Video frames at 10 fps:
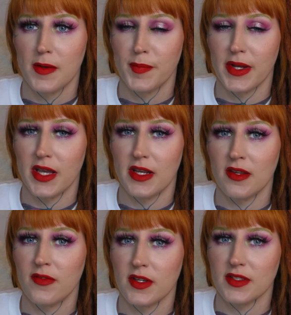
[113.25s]
but
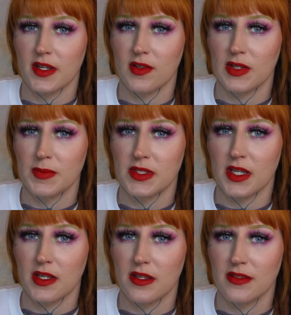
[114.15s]
it feels like a
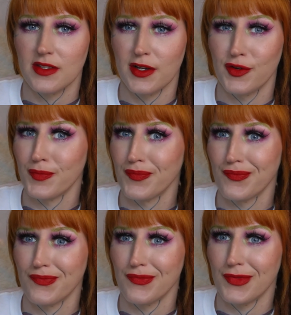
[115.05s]
lipstick, so
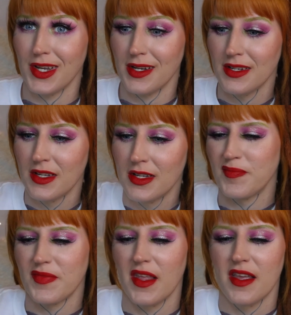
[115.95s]
yeah.
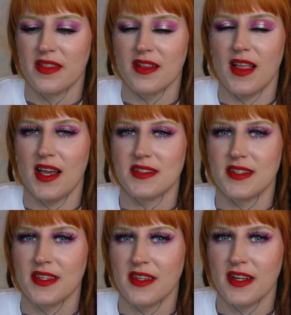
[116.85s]
The last
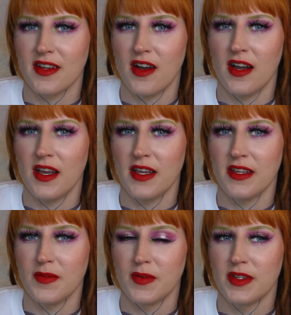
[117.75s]
thing that I got
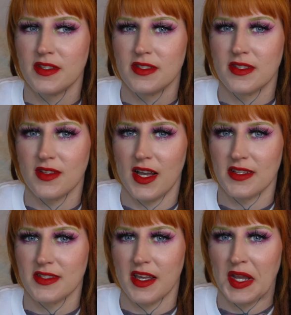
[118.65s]
was
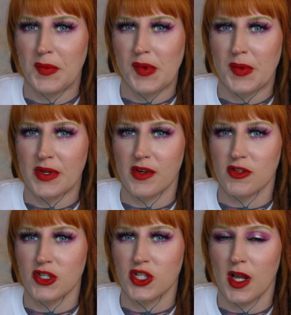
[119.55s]
last night when we went
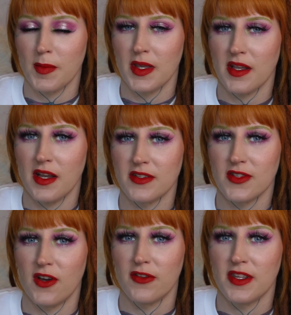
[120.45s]
grocery shopping. I
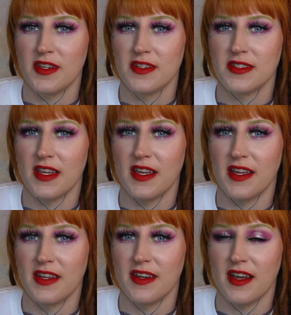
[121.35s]
saw these and